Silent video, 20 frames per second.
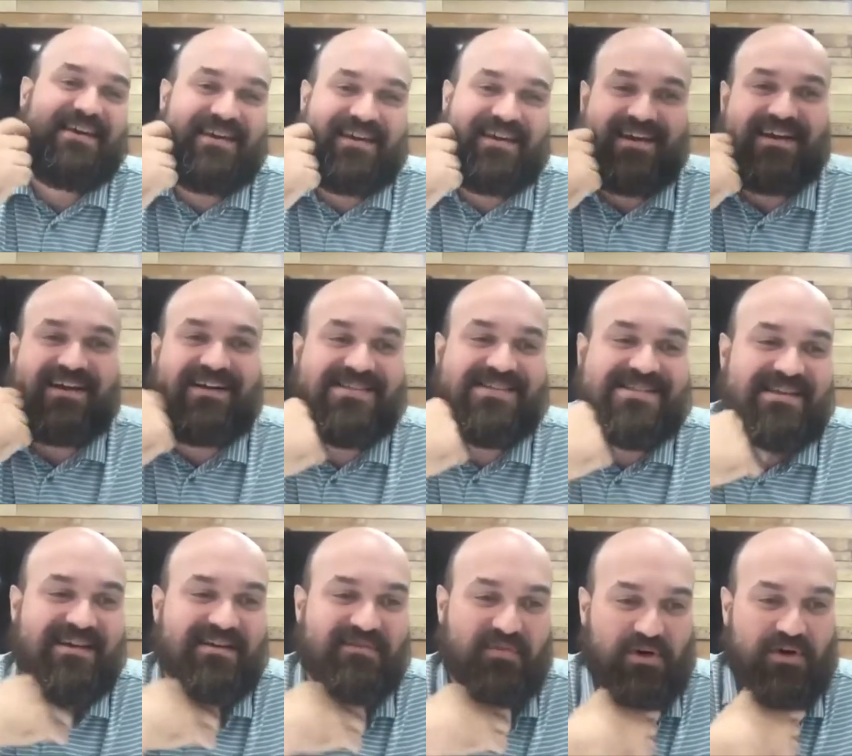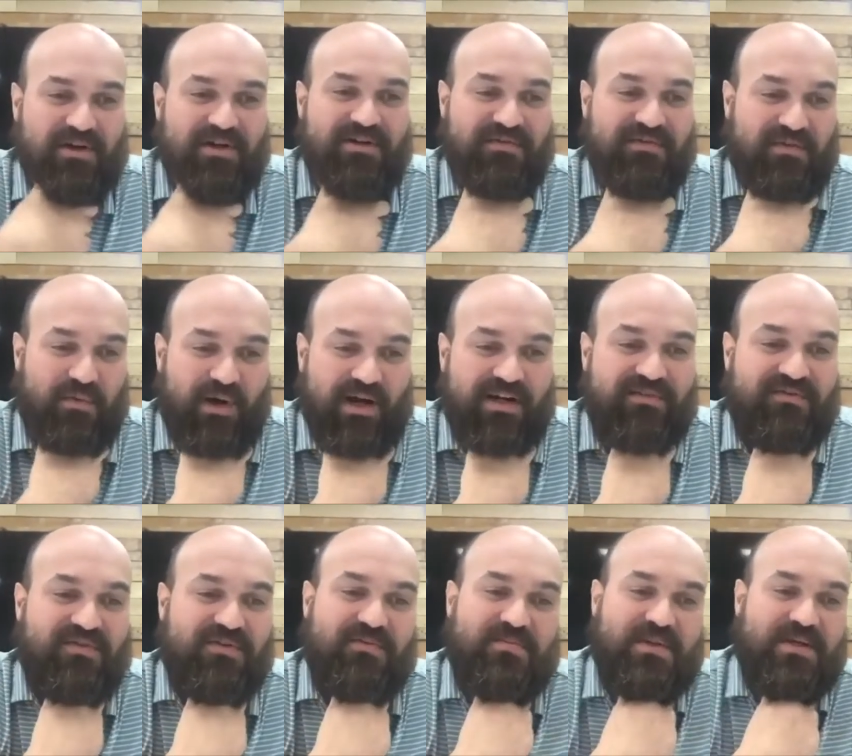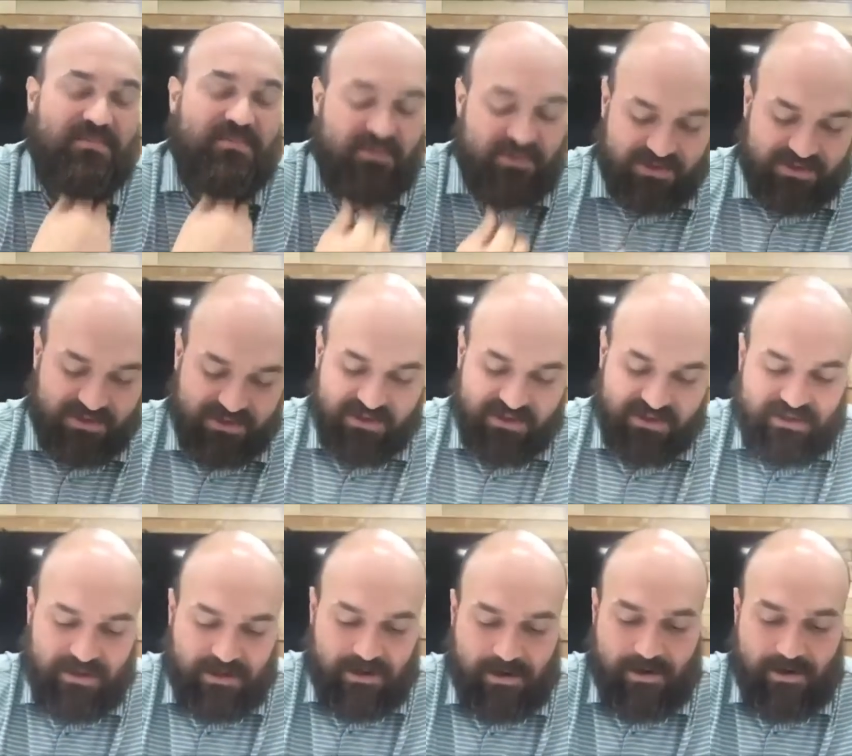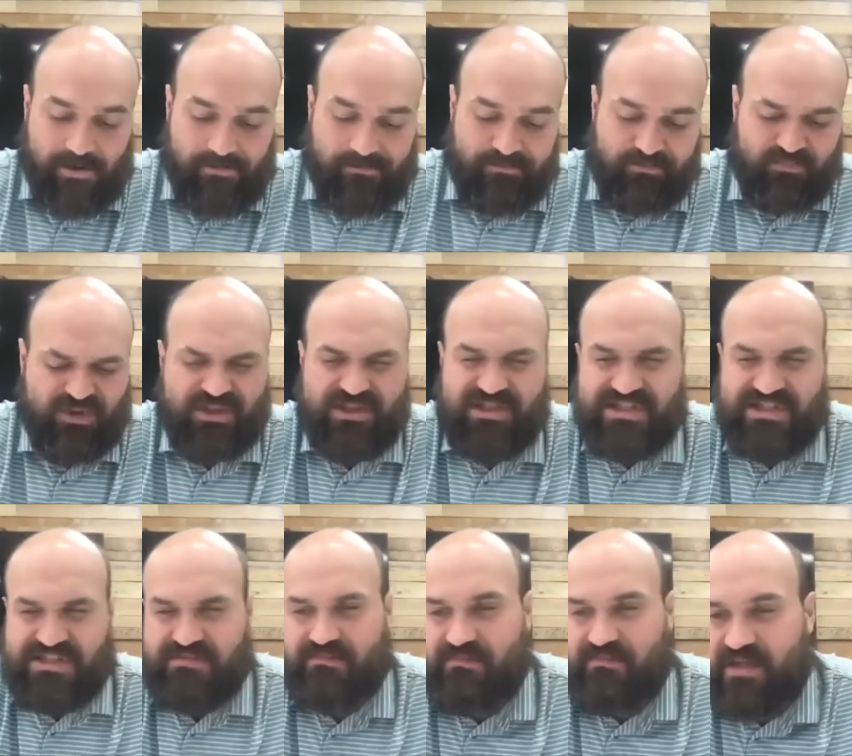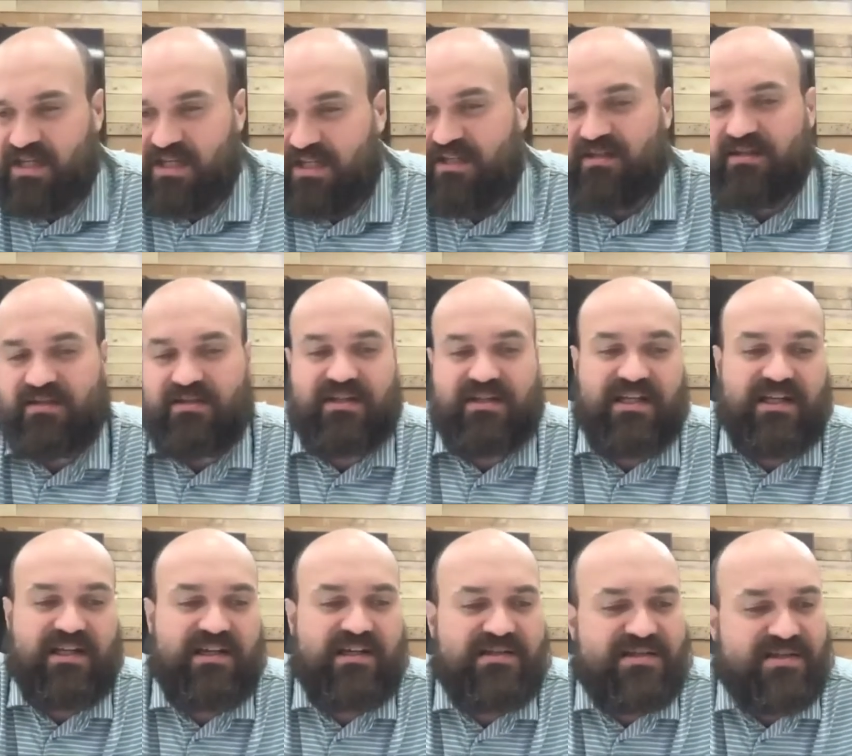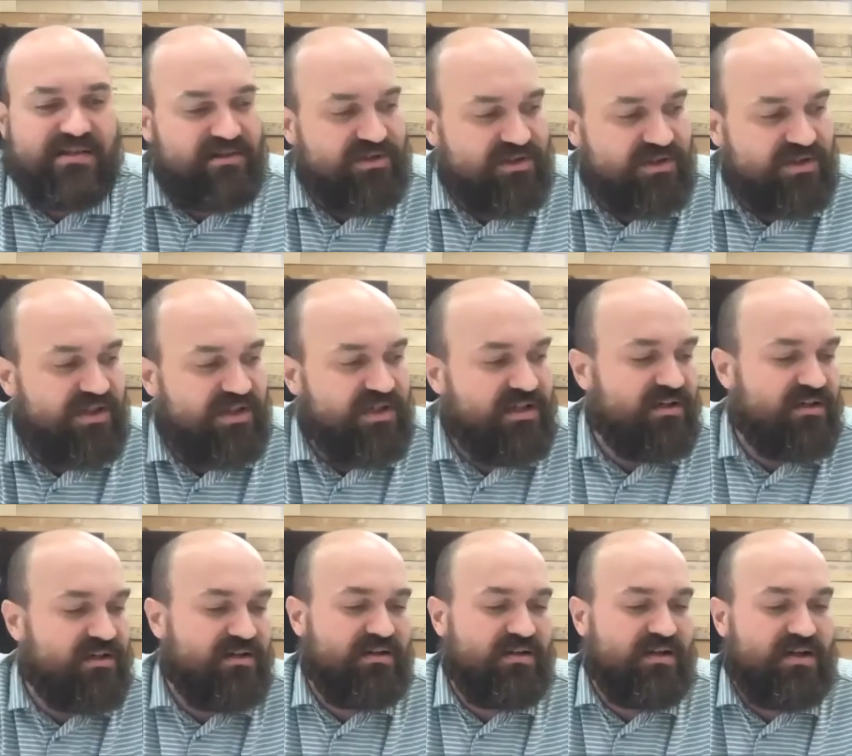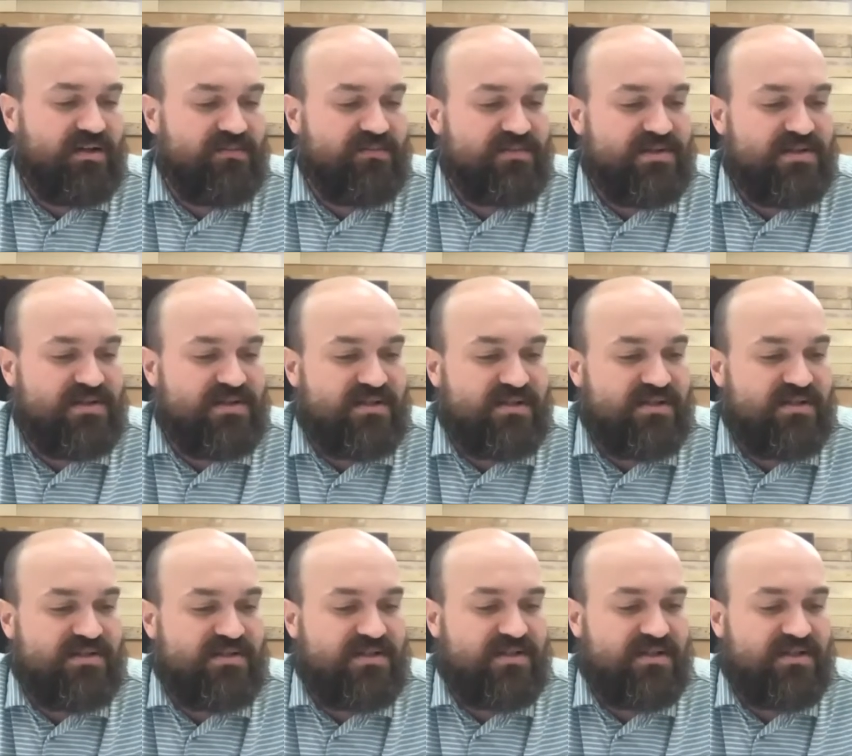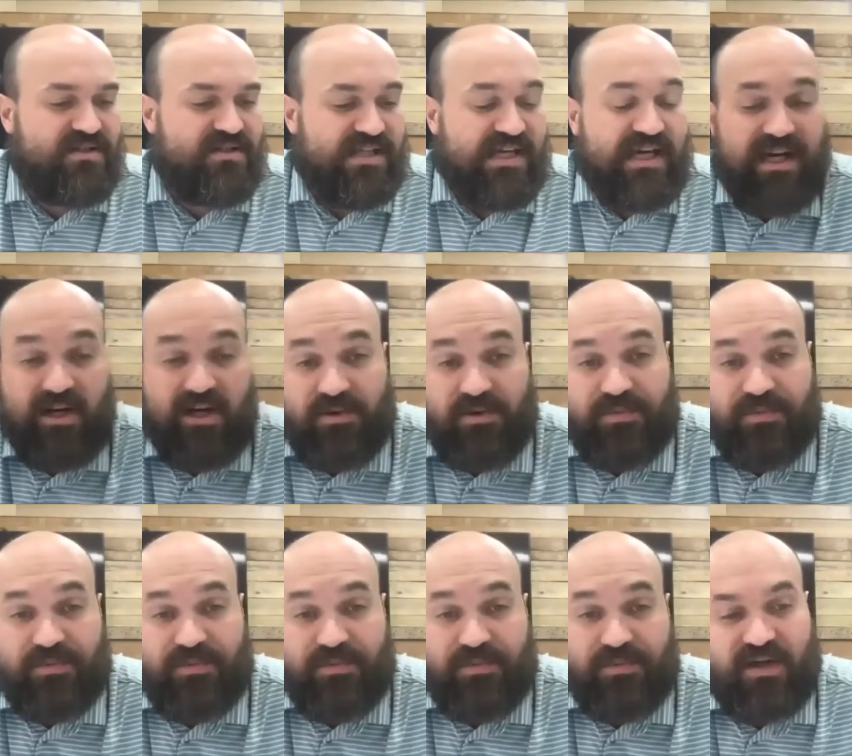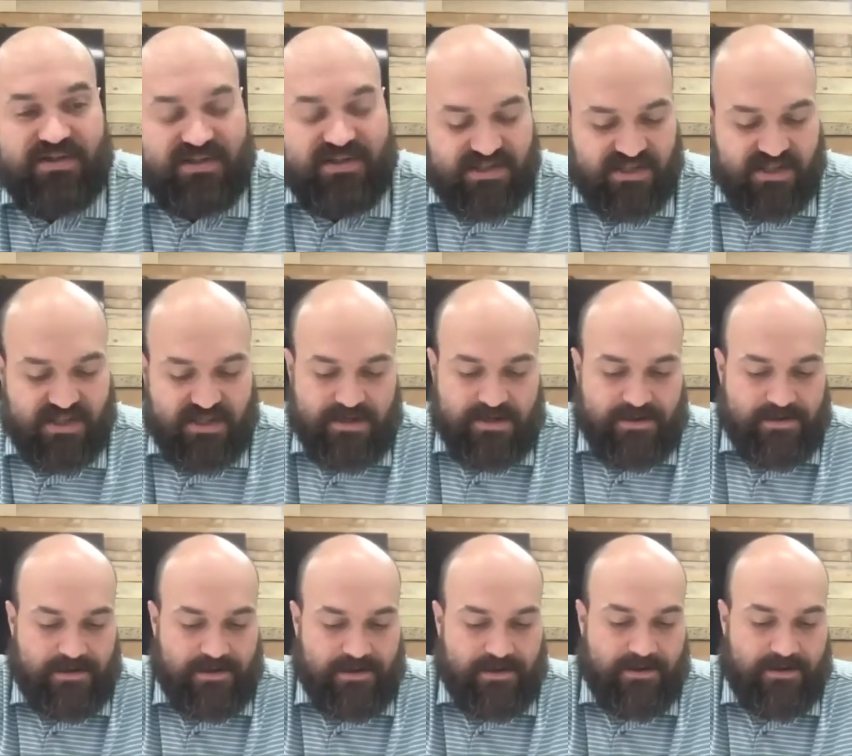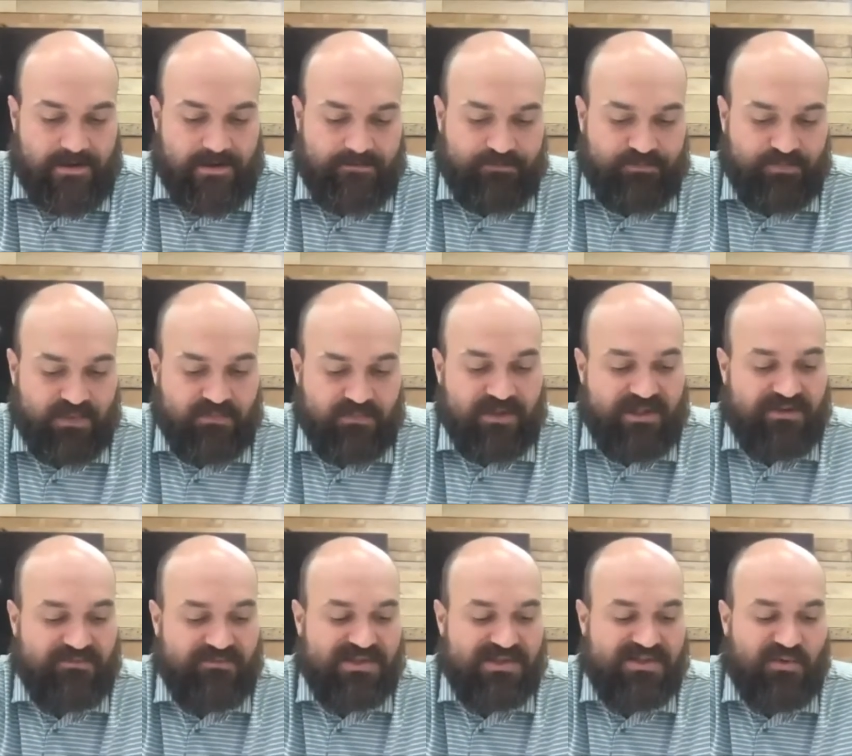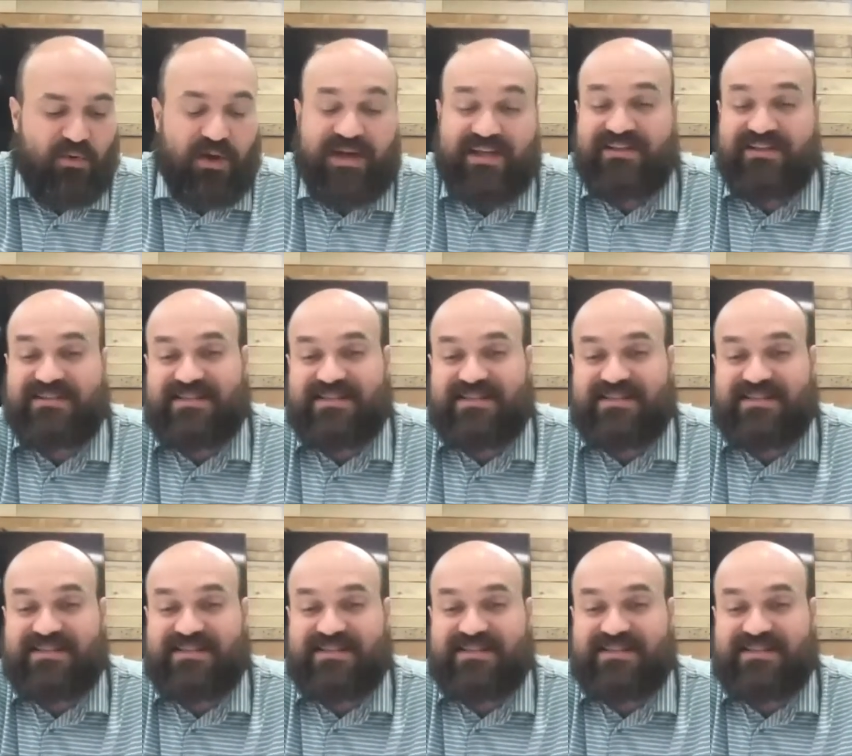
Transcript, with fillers: And I'll say I've heard of quite a few people um, really just meeting needs, looking um, to, to, to help others. Um, but it was quite the